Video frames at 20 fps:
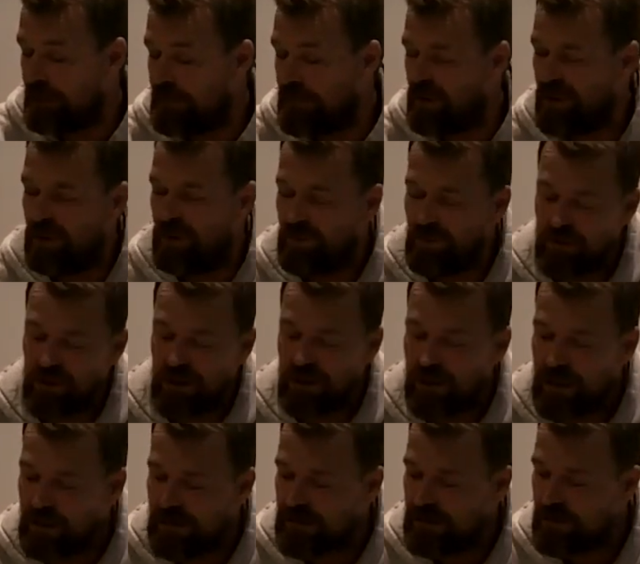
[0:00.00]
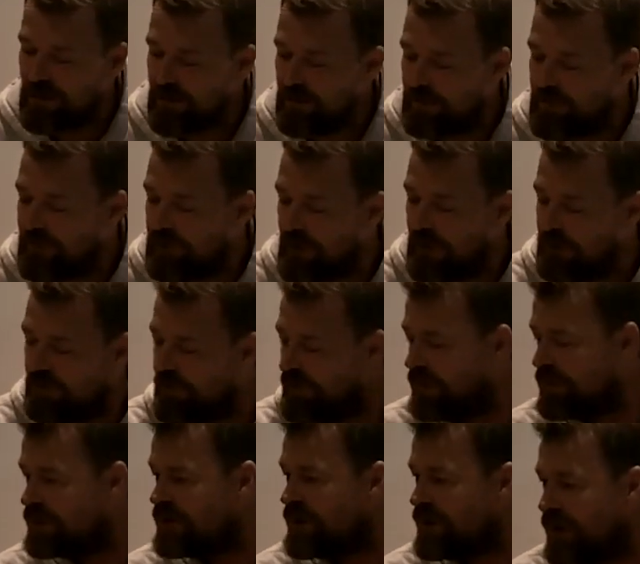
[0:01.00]
or really sort of a
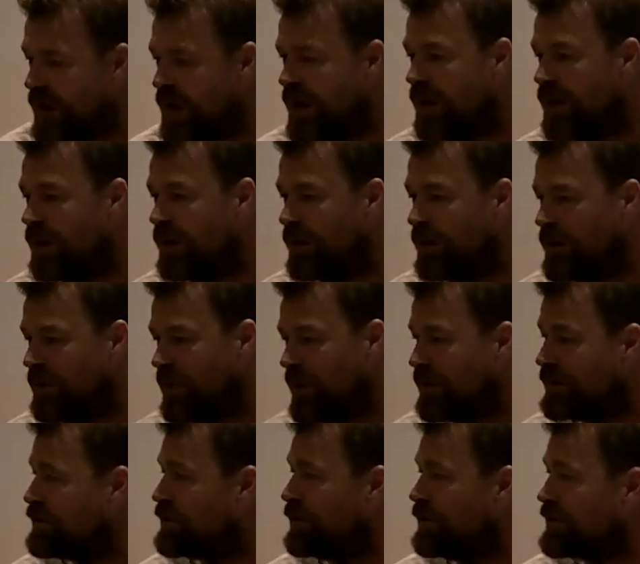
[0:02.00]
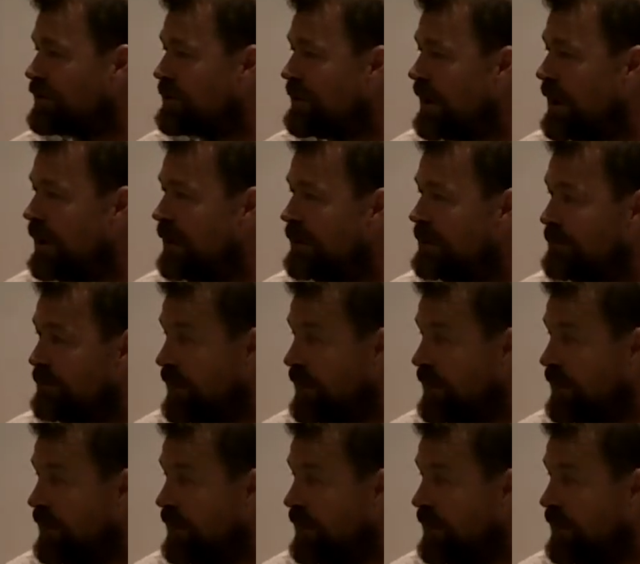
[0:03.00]
real slow onshore swell,